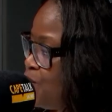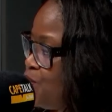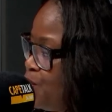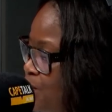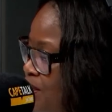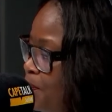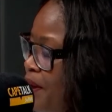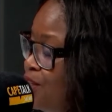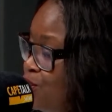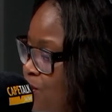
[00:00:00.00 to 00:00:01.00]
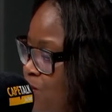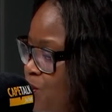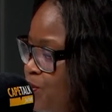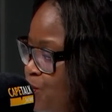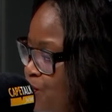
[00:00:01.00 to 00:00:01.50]
desserts and pastries
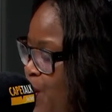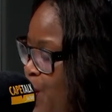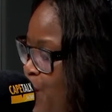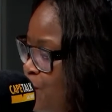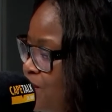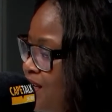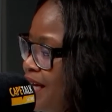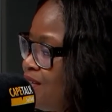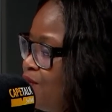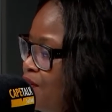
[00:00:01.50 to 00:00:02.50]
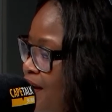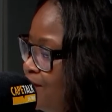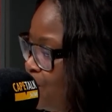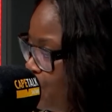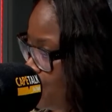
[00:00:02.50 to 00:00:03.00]
will move over the next
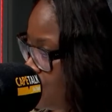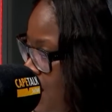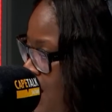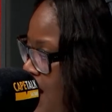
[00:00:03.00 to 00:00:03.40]
5 years.